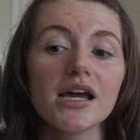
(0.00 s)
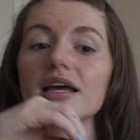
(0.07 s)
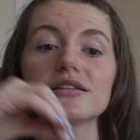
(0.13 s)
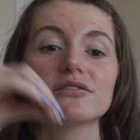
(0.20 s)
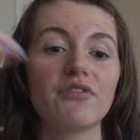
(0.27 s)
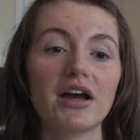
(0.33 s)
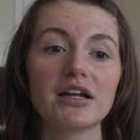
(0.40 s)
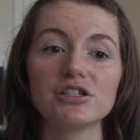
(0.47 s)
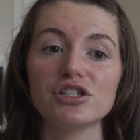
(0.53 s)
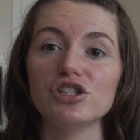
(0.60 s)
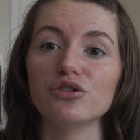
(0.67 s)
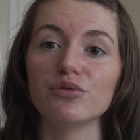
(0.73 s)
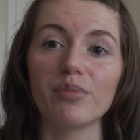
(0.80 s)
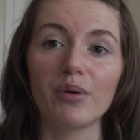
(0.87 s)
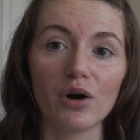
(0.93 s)
It's fine to
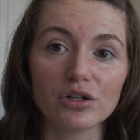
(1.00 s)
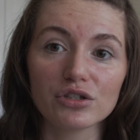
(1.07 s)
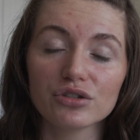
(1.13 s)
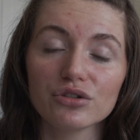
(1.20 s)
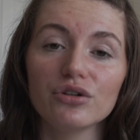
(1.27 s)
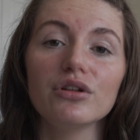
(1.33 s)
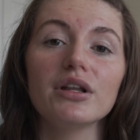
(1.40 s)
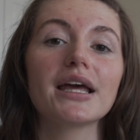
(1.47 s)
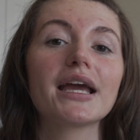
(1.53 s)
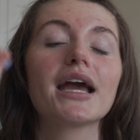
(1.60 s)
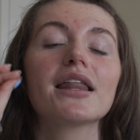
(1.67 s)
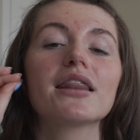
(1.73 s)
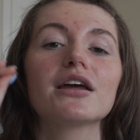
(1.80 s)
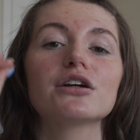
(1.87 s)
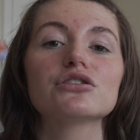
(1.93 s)
do partial. Like,
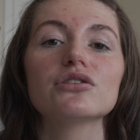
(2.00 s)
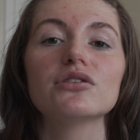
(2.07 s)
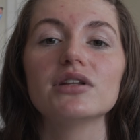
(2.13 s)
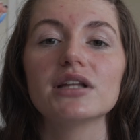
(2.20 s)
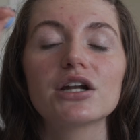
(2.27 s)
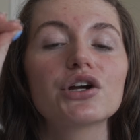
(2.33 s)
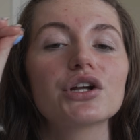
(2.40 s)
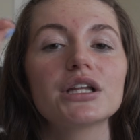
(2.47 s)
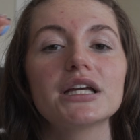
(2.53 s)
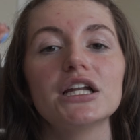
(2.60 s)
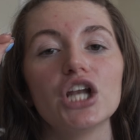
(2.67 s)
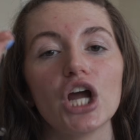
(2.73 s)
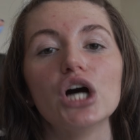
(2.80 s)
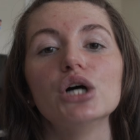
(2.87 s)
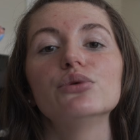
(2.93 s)
there's literally
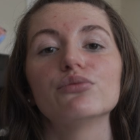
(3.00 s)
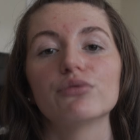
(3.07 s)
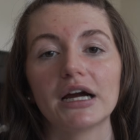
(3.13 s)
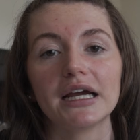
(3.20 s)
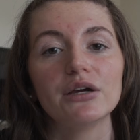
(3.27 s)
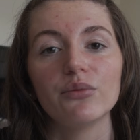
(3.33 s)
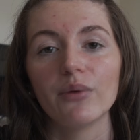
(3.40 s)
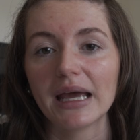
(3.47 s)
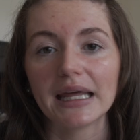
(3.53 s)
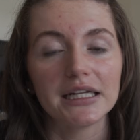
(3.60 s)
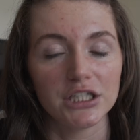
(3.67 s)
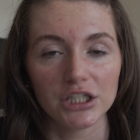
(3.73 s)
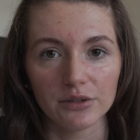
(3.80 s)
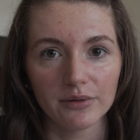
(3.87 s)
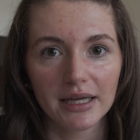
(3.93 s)
no right way to
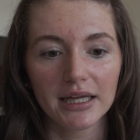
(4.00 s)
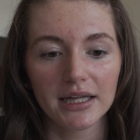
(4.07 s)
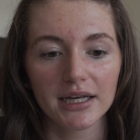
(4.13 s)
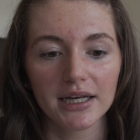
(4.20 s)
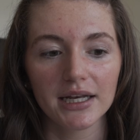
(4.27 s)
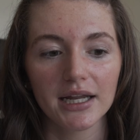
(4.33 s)
do it,